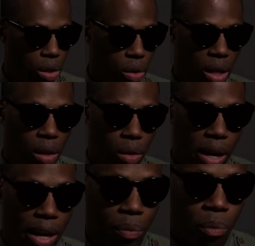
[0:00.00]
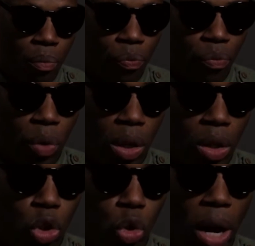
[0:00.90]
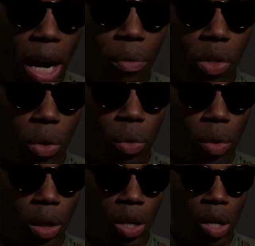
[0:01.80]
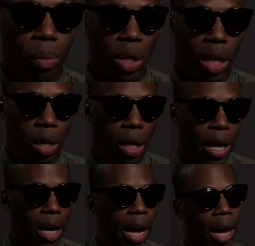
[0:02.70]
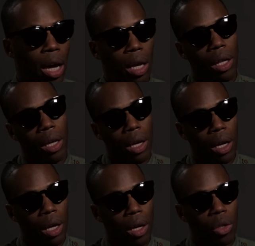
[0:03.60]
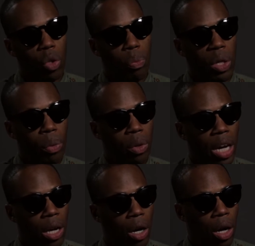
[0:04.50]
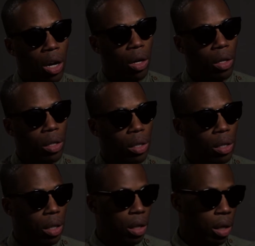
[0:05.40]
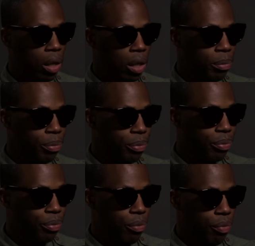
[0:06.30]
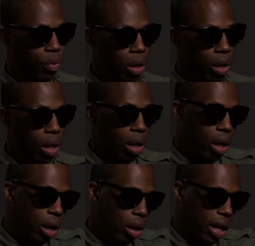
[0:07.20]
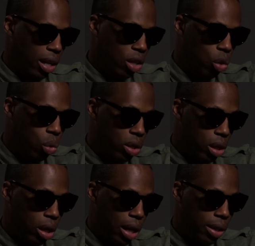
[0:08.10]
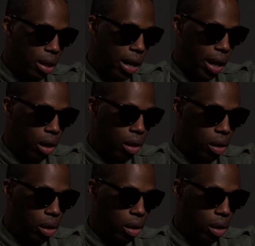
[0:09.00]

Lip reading: thing that drives you. You know what I'm saying? Like, those people that are, that use it as like,